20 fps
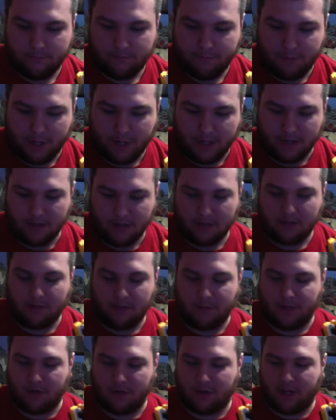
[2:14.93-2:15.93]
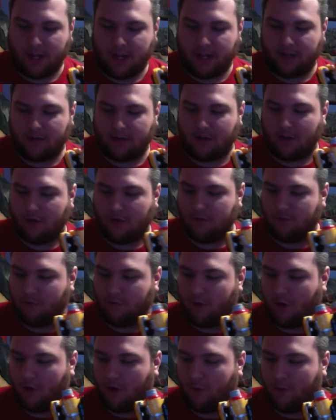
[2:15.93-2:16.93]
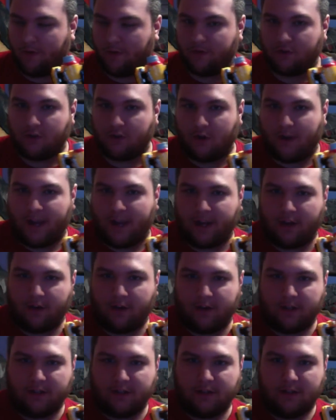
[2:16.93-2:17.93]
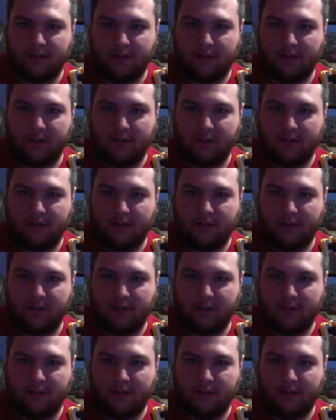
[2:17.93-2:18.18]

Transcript: But, I mean, you can't go wrong with show accurate